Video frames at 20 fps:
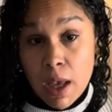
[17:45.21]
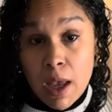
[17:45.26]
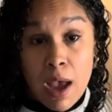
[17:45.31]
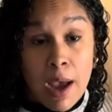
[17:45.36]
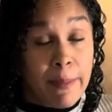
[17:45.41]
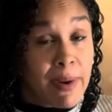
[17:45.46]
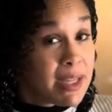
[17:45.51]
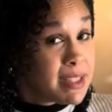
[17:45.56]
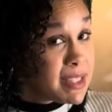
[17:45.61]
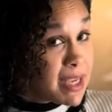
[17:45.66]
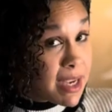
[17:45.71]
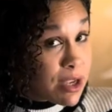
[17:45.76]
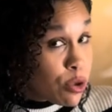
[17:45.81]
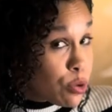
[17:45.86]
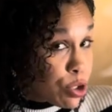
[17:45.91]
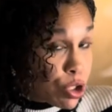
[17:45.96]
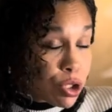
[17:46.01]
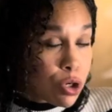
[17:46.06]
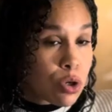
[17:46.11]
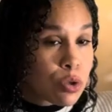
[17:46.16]
I'm not saying you
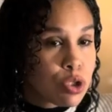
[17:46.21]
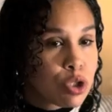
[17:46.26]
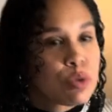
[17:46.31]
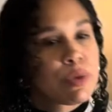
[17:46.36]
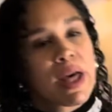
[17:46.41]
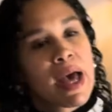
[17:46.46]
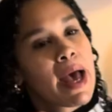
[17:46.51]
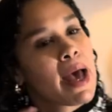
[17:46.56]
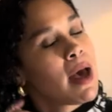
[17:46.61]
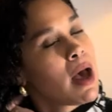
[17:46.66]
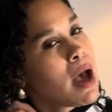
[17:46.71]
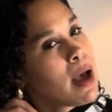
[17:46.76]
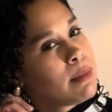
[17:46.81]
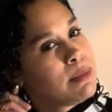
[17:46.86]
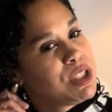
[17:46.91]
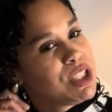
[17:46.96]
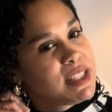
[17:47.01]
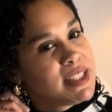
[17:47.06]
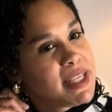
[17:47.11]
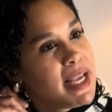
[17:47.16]
should go do that. I'm
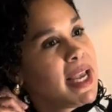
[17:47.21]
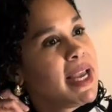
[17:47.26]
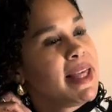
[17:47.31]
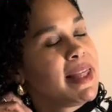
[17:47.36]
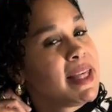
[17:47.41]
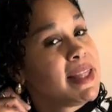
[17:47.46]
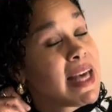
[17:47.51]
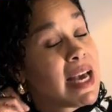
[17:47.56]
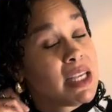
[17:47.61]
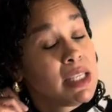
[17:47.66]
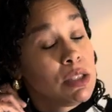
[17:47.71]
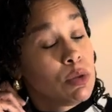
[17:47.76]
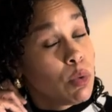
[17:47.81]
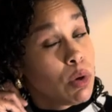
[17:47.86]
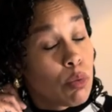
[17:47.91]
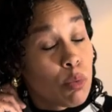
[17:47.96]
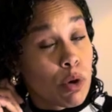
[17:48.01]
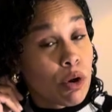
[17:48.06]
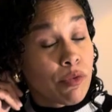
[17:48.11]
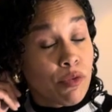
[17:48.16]
just saying that is
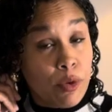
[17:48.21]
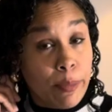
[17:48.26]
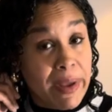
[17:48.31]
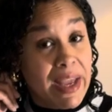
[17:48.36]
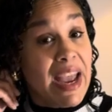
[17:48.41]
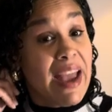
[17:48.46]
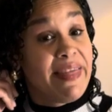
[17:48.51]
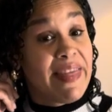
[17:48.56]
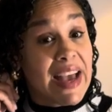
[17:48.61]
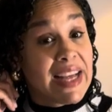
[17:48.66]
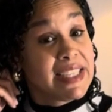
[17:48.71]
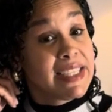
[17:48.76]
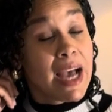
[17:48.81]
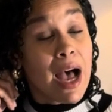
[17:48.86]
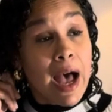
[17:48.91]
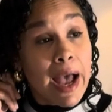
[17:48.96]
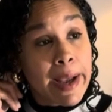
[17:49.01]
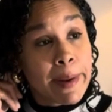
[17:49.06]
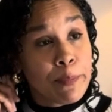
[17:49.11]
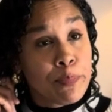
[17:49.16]
what worked for me at that
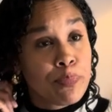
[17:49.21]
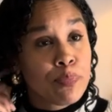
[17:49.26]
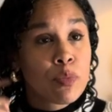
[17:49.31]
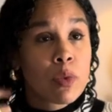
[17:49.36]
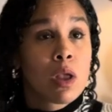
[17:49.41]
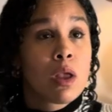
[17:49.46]
time